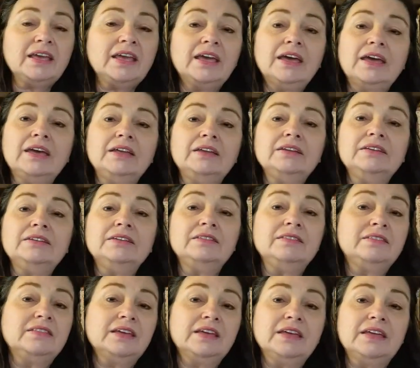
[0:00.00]

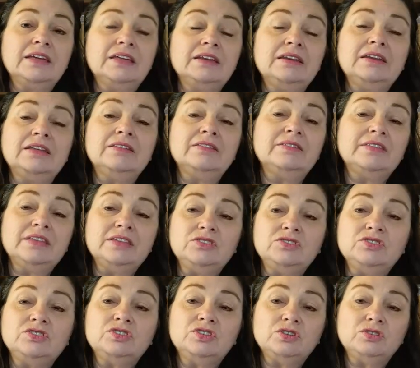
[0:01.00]
and then
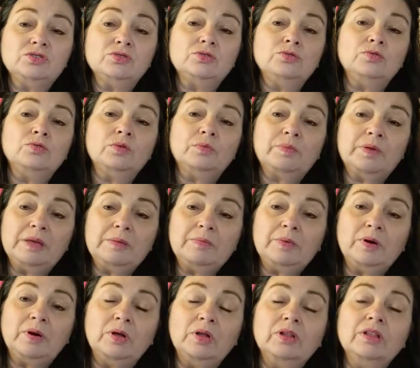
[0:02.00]
these two
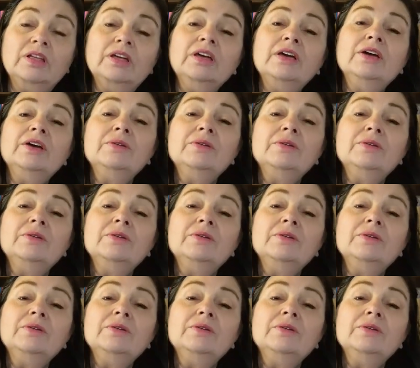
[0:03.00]
people